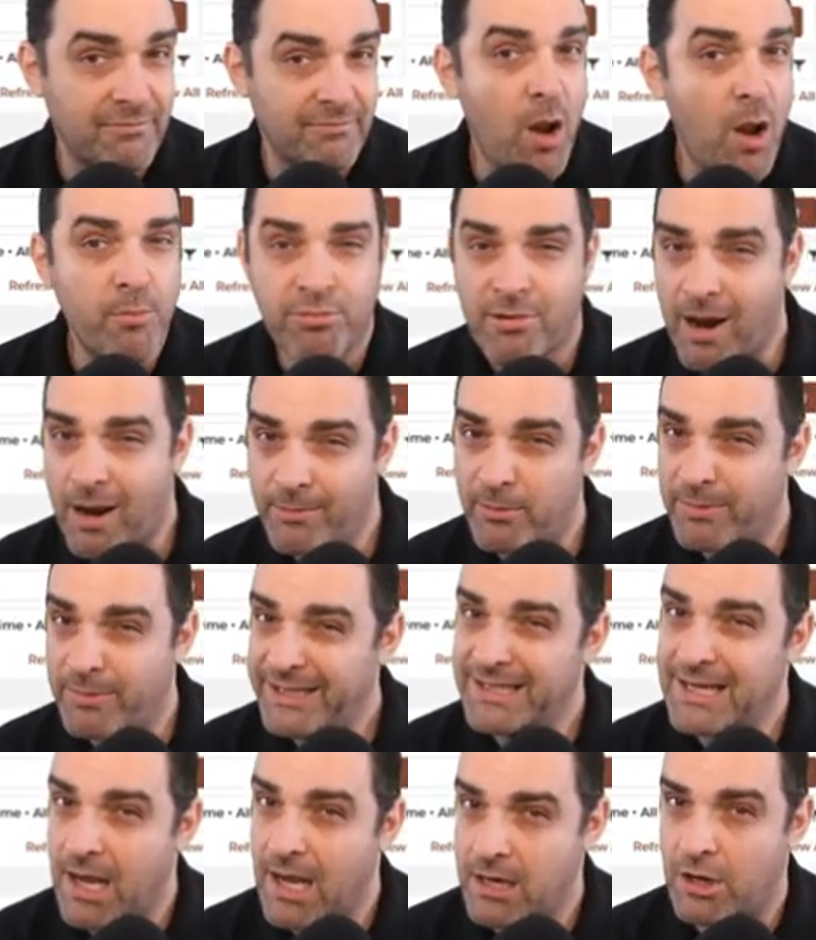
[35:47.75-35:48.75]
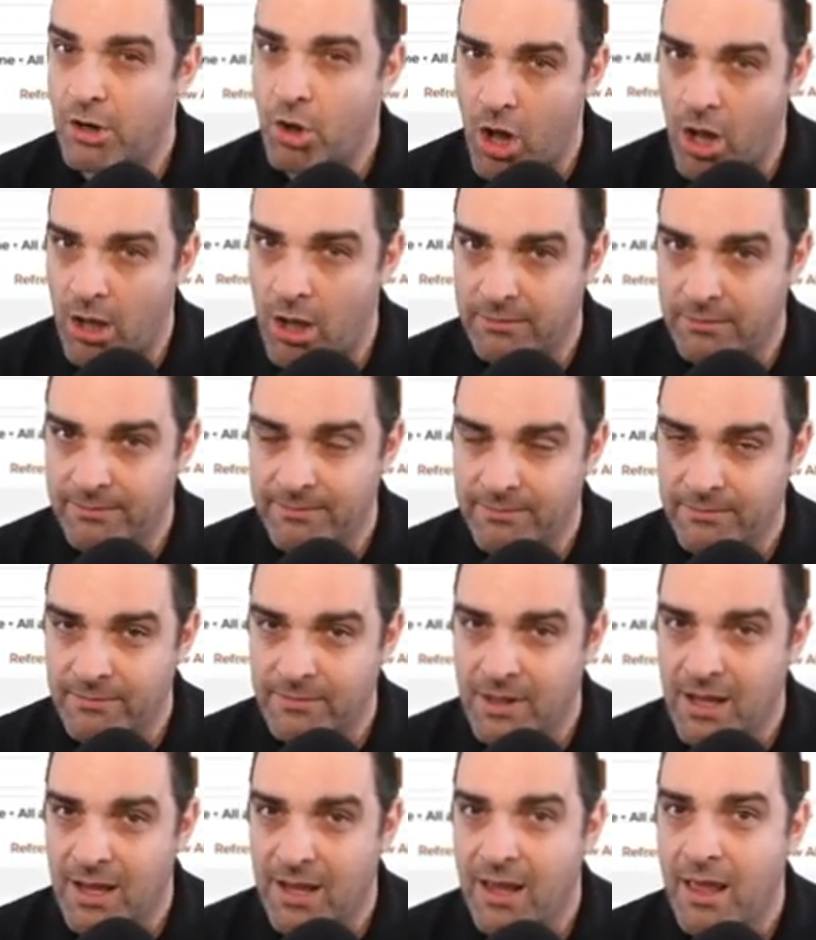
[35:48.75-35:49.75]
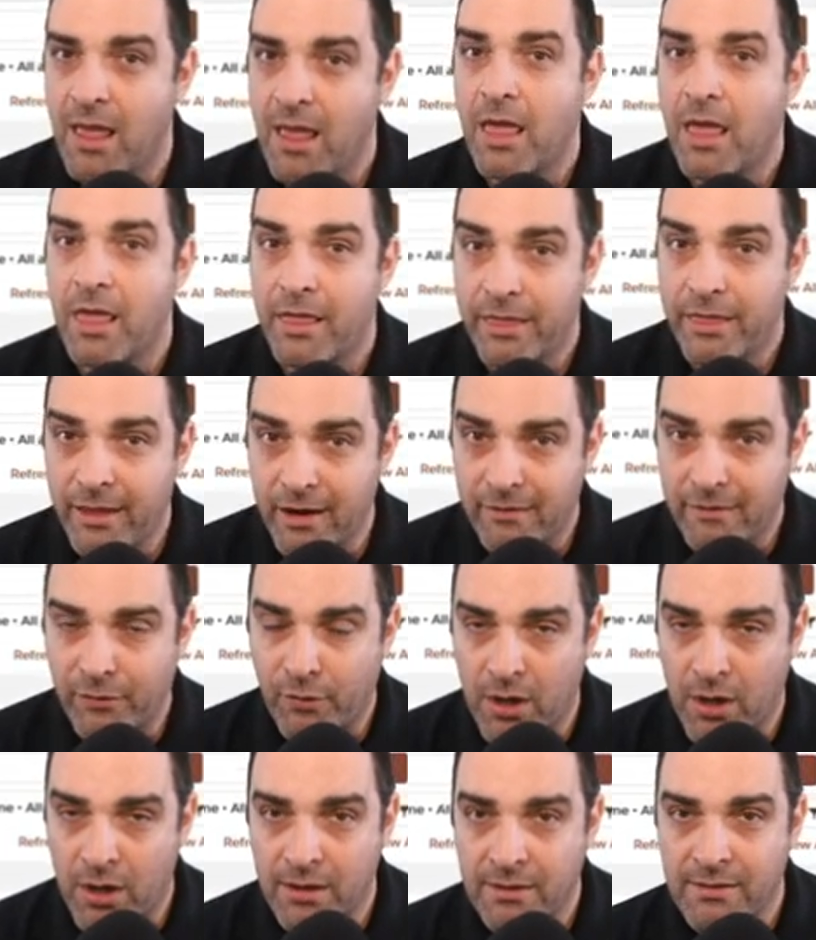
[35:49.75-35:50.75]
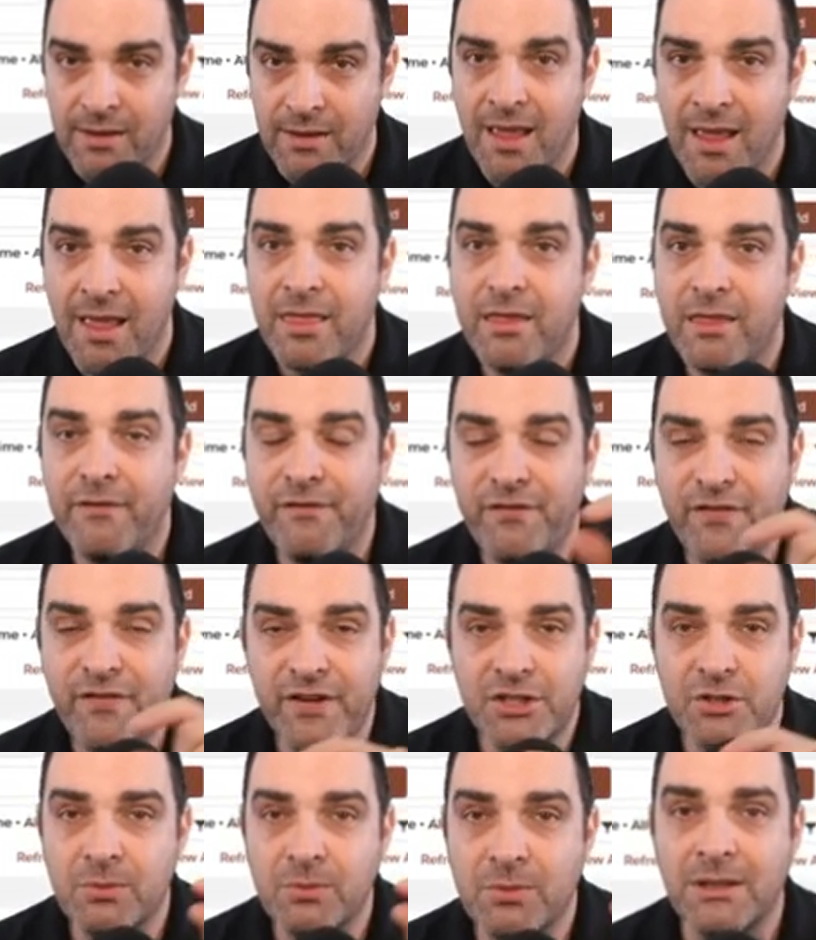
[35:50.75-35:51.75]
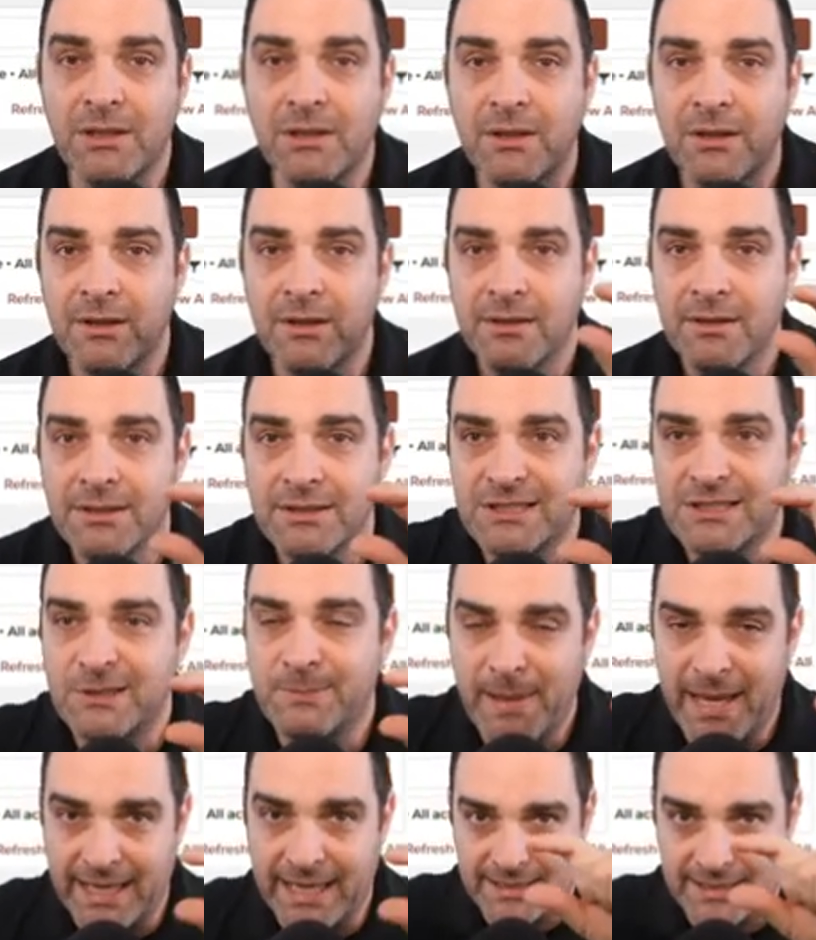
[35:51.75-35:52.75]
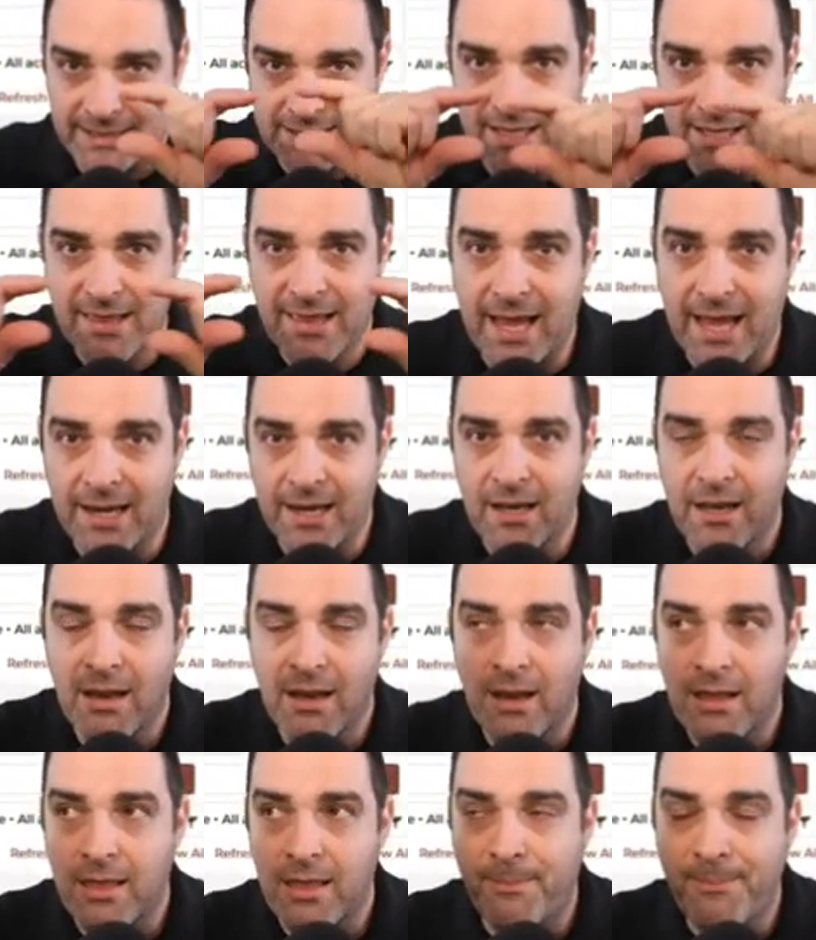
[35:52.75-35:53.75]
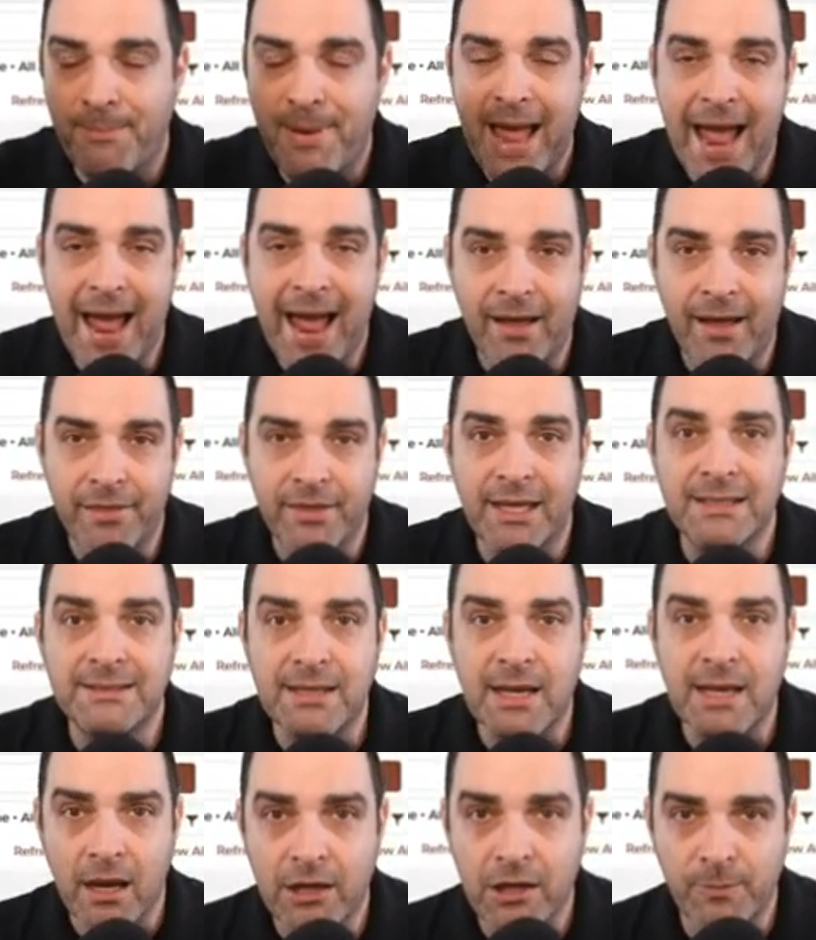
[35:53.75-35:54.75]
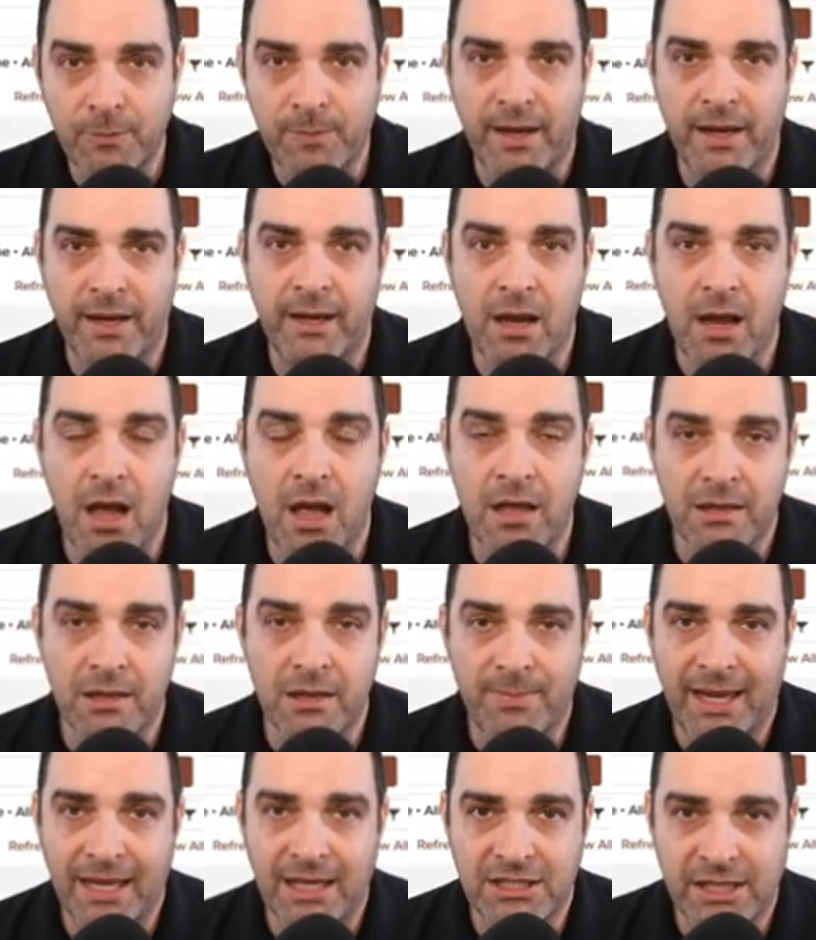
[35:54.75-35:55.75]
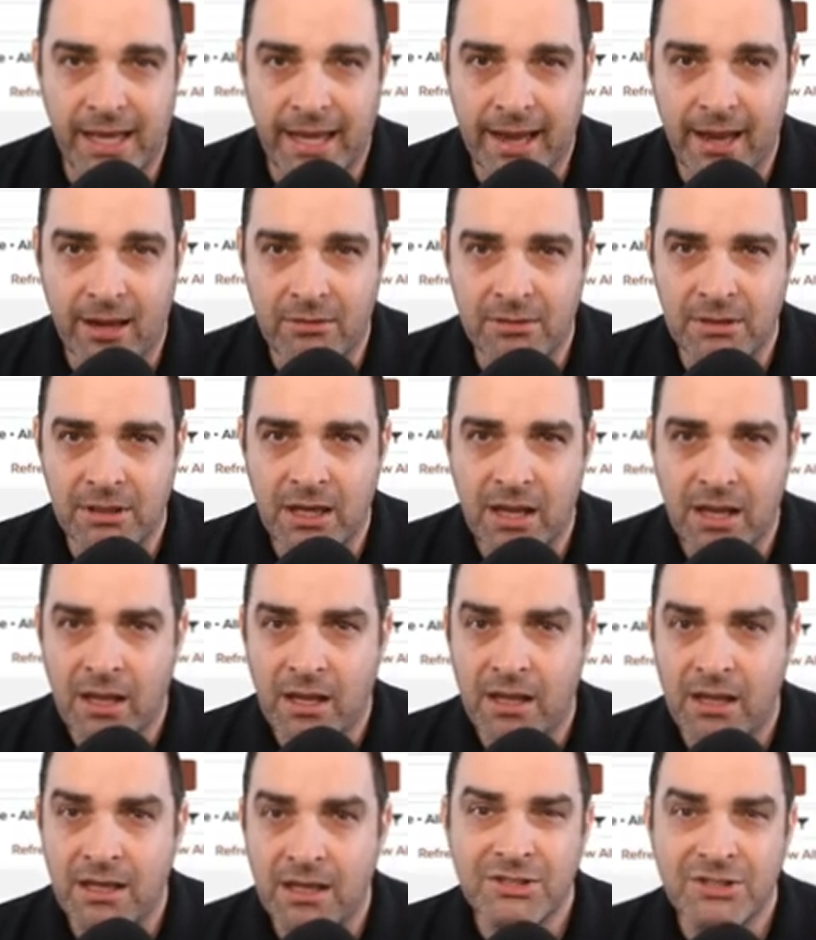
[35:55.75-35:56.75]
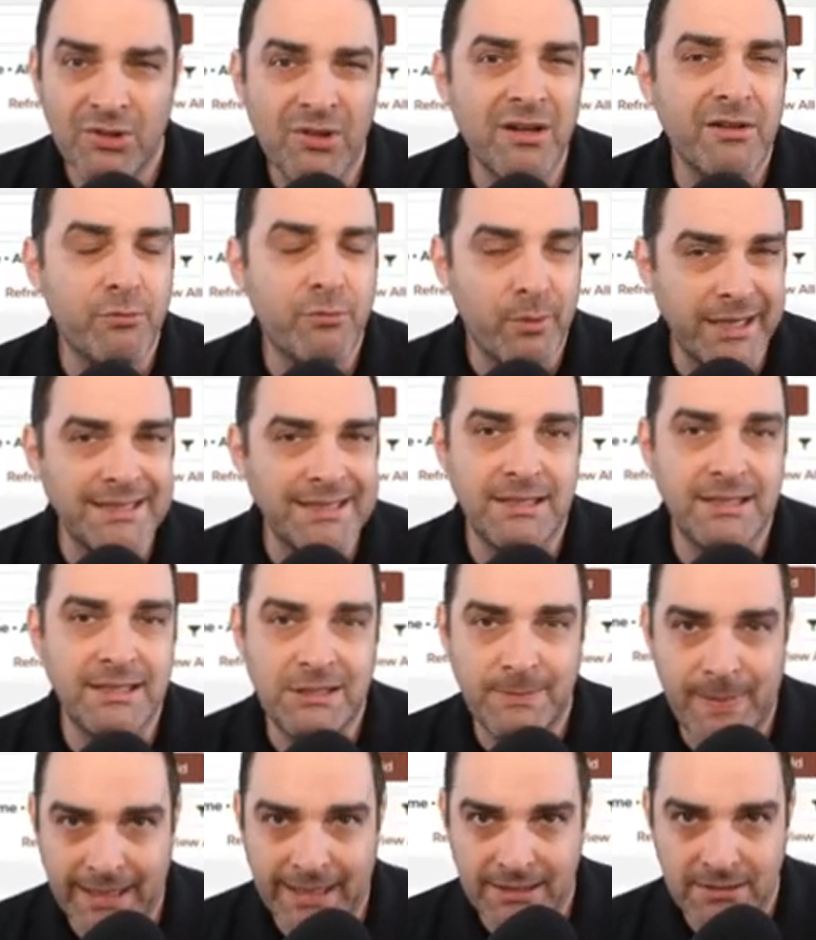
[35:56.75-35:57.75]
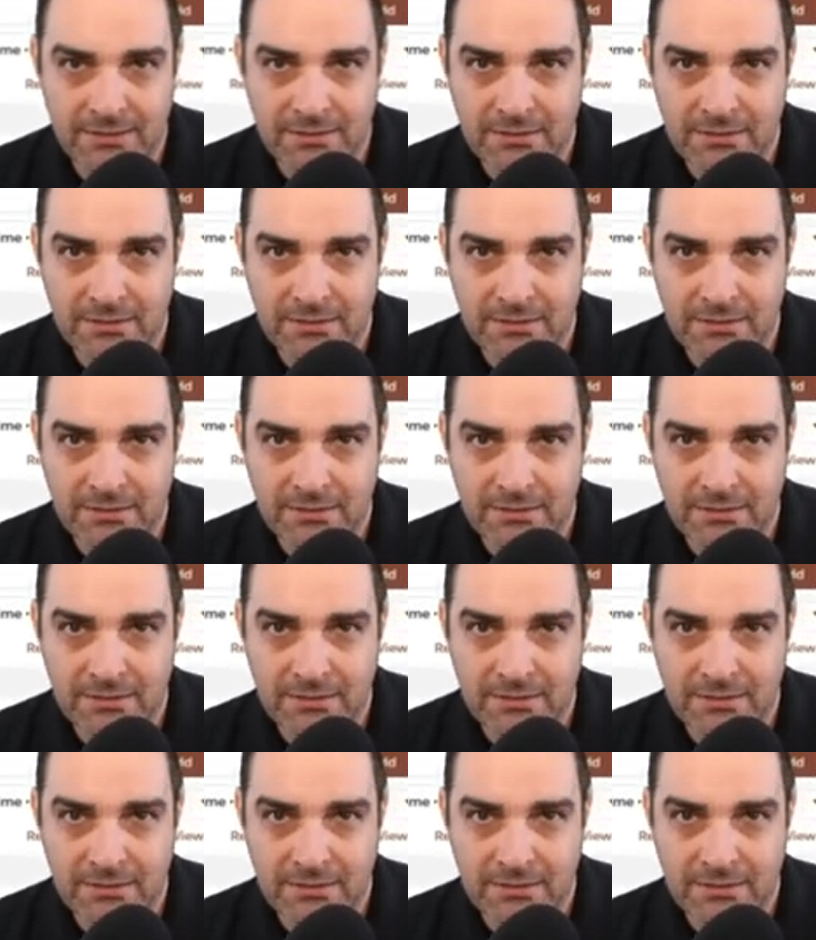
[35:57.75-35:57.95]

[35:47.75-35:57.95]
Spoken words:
Probably not at all. Therefore, the visual space that the path is occupying on the page layout is sort of wasted space,